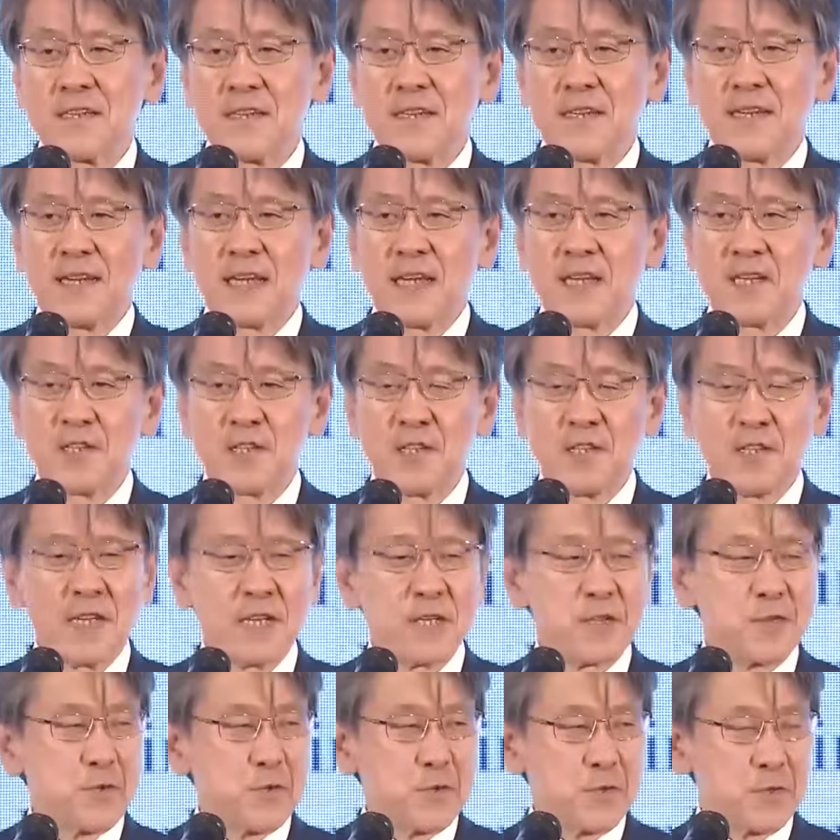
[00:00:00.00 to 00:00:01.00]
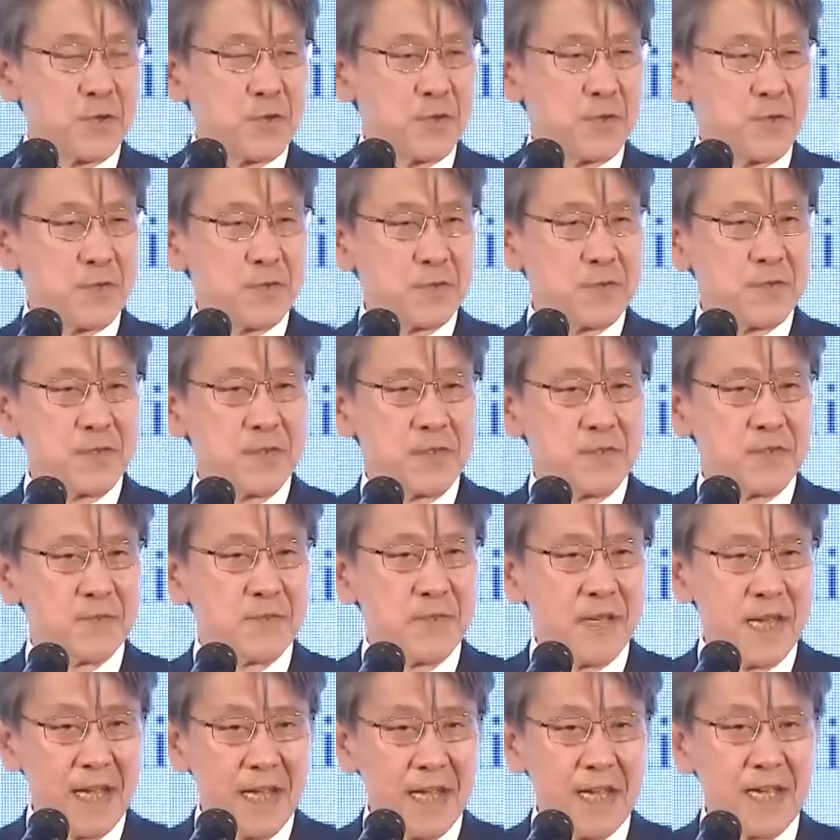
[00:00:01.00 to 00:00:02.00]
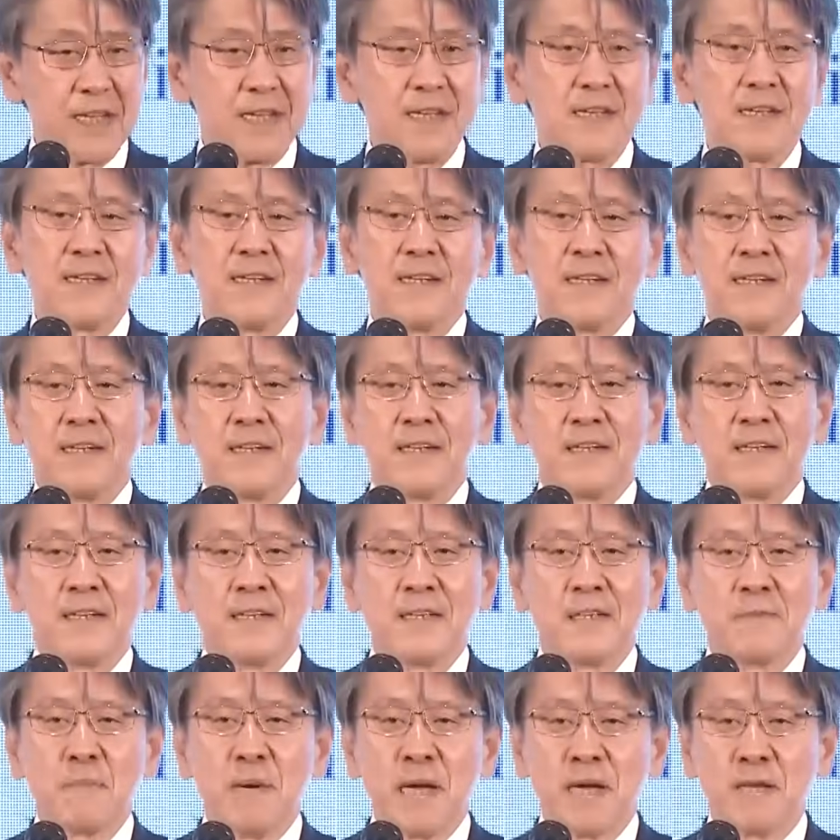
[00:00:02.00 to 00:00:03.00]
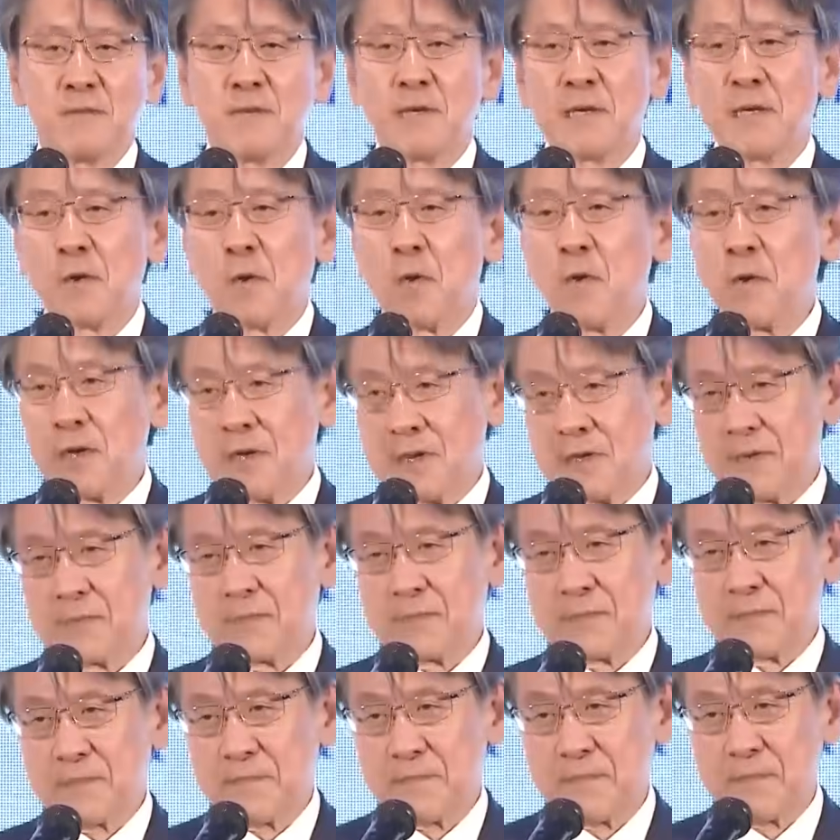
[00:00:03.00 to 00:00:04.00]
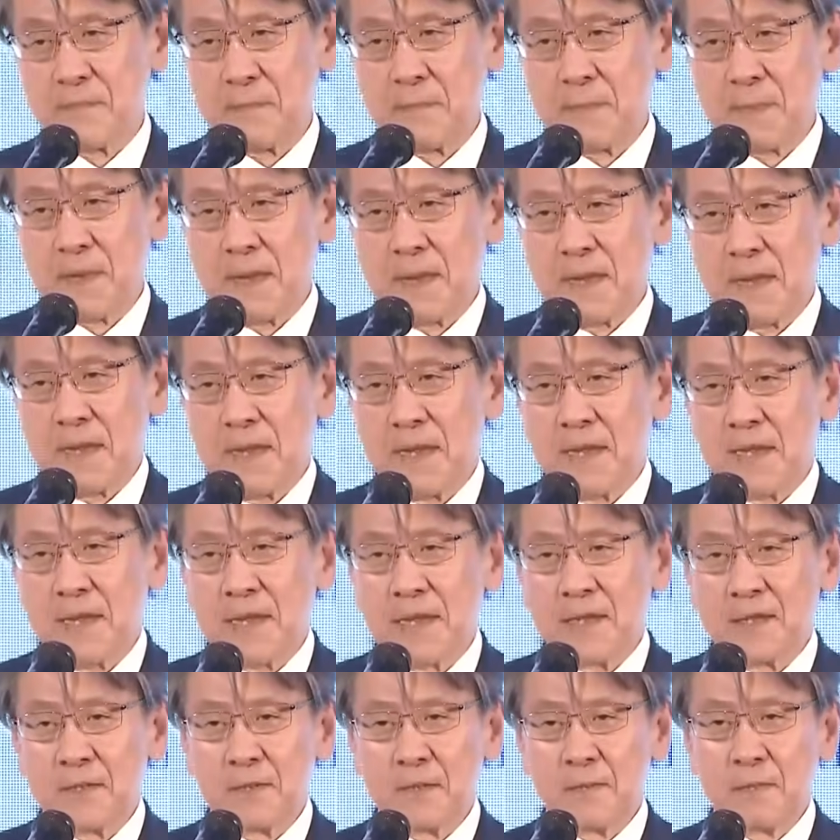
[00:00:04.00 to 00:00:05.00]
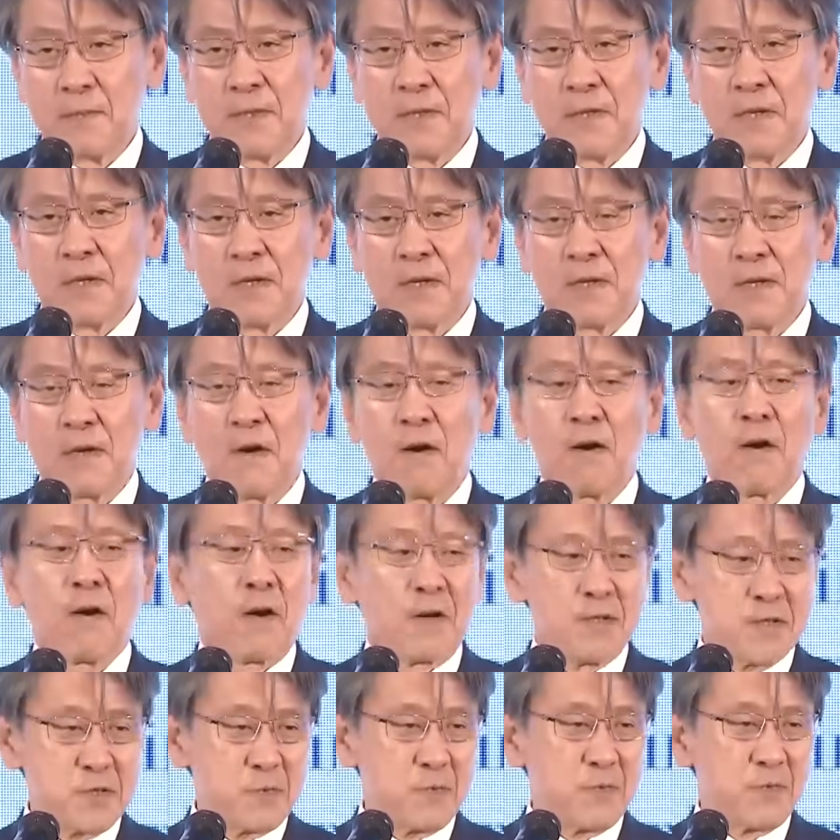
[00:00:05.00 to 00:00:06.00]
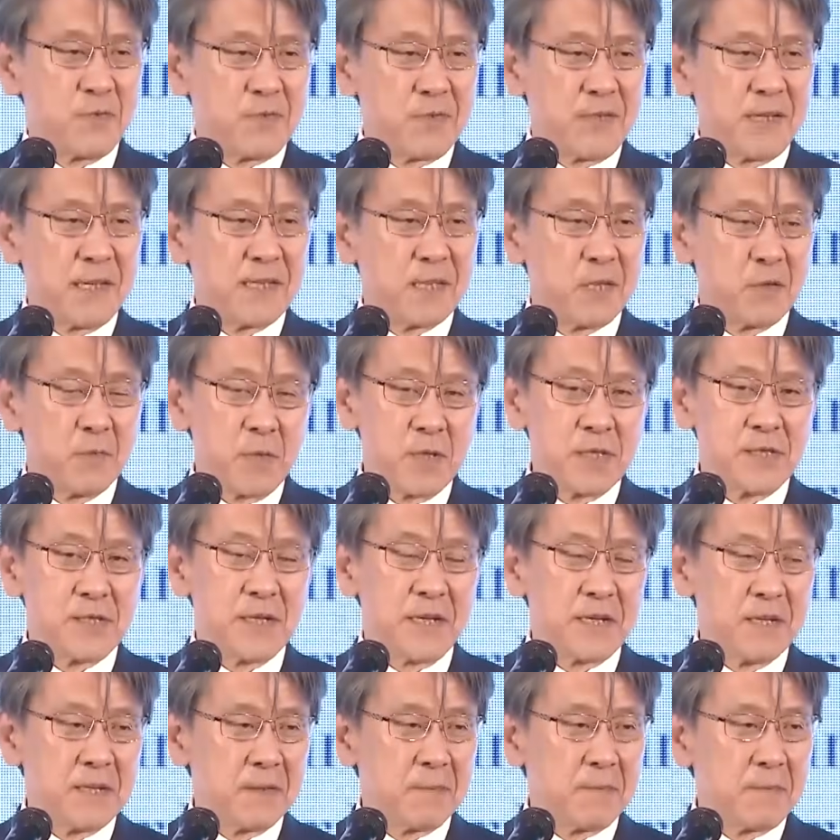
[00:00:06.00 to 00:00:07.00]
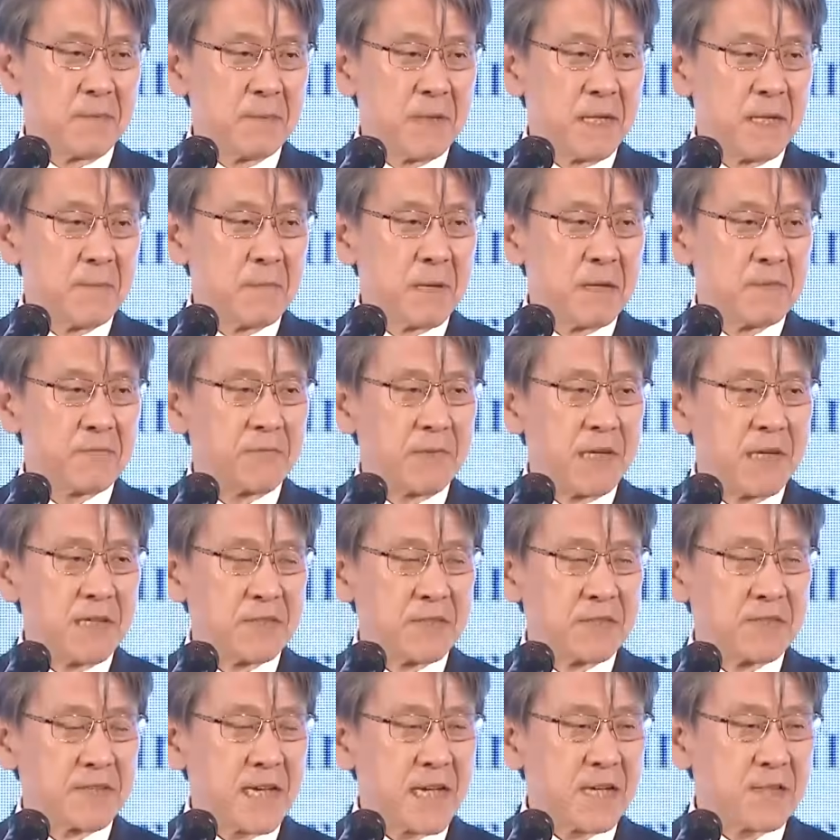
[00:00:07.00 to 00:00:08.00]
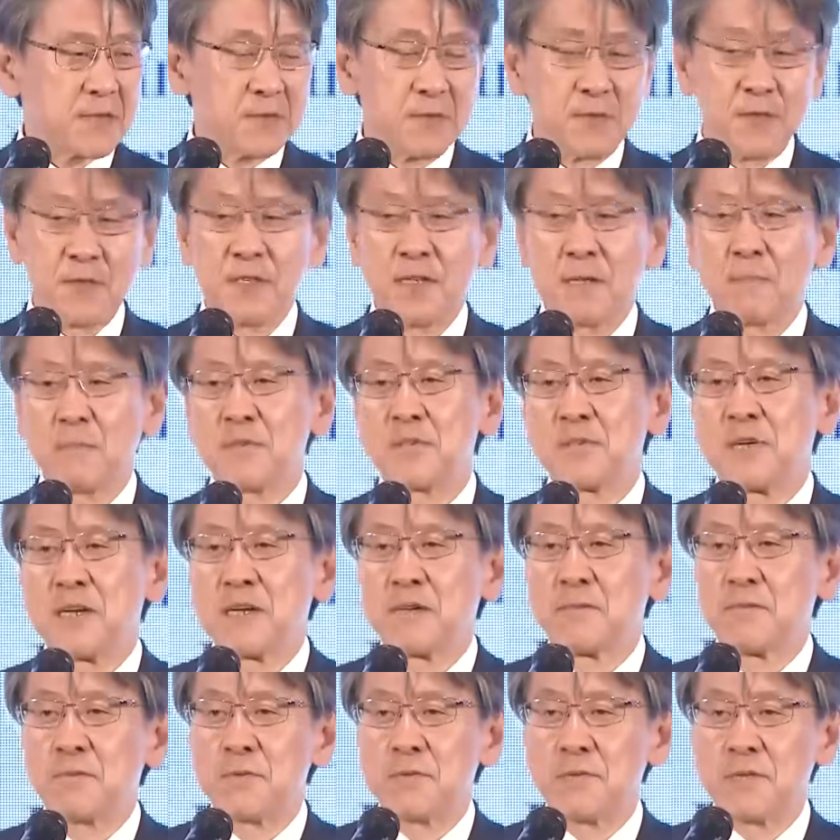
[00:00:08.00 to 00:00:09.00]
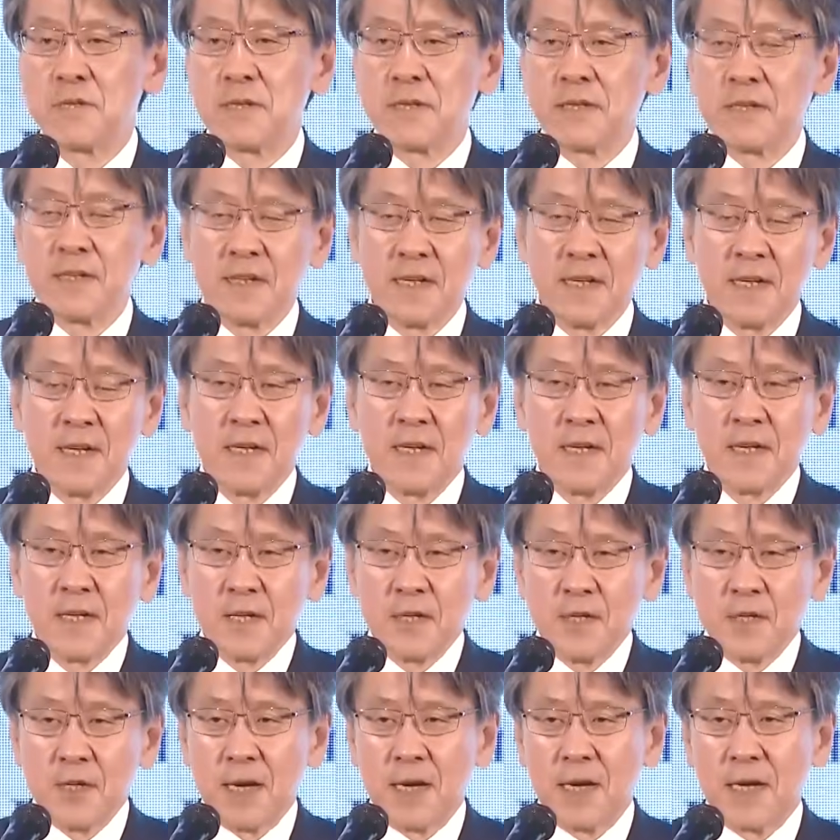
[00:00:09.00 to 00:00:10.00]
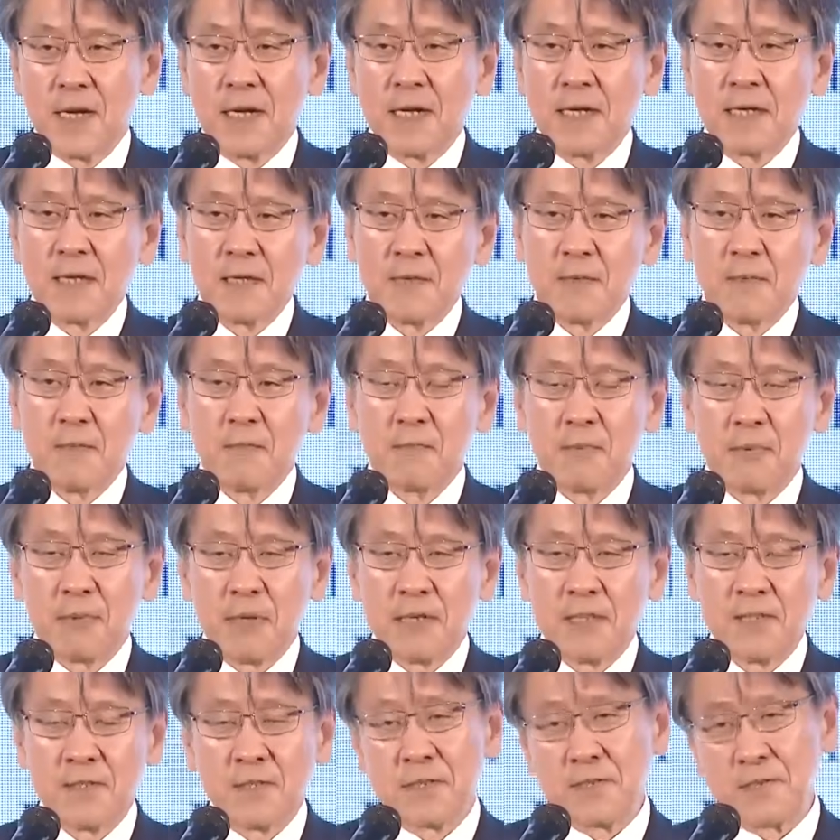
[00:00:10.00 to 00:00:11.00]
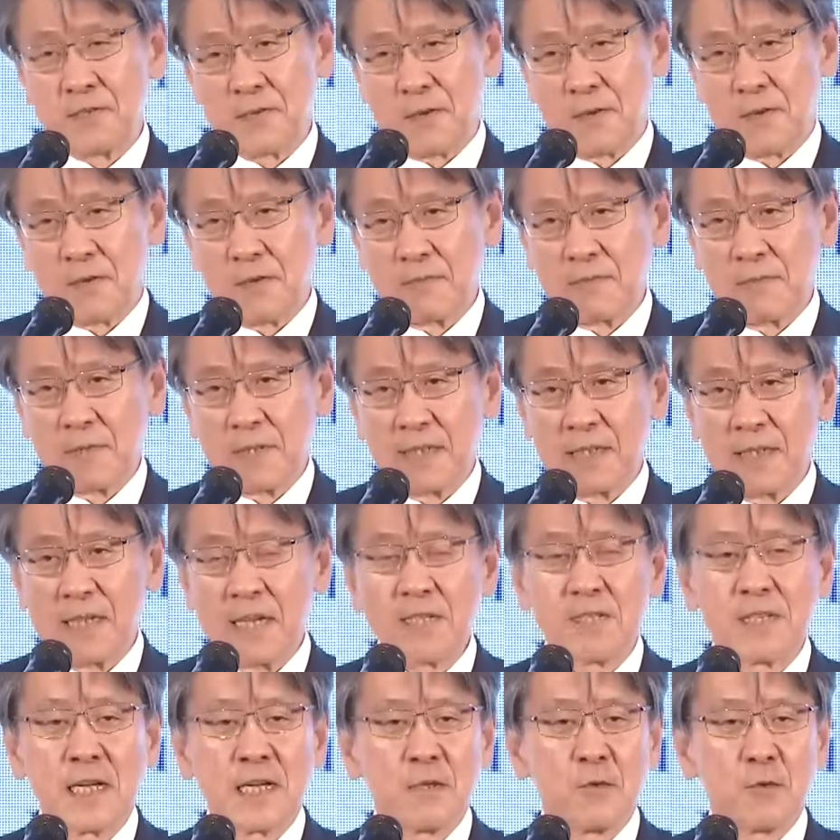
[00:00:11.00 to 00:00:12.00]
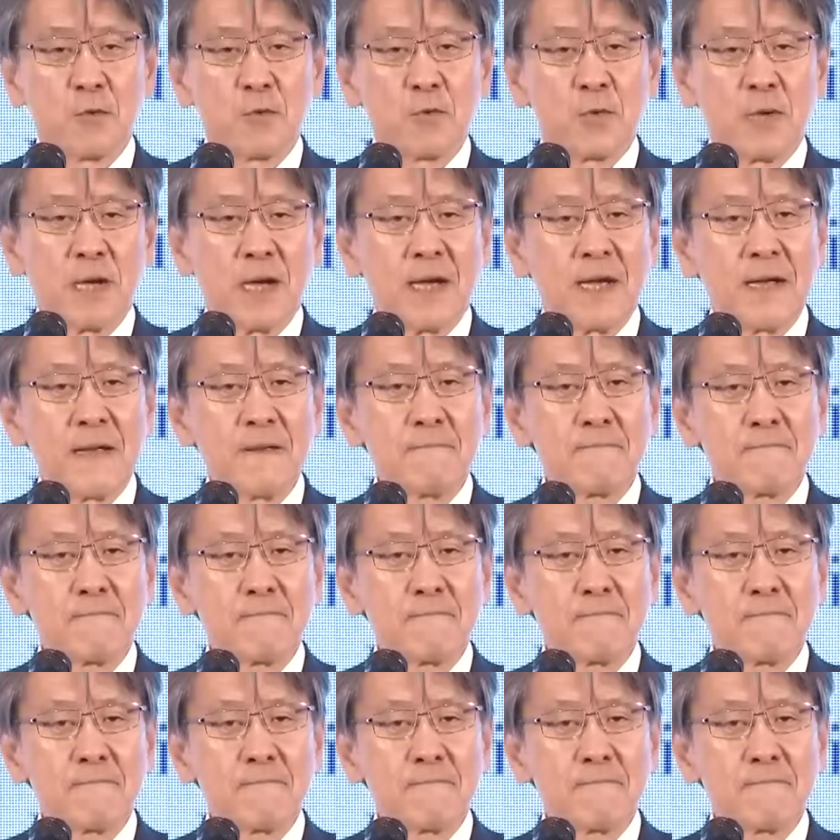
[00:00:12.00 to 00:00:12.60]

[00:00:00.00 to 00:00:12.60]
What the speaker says: Raisina Tokyo today. Is my great honor to be a co-host together with my friend Takkesh Ninaman, who's a president of Keizai Doyukai,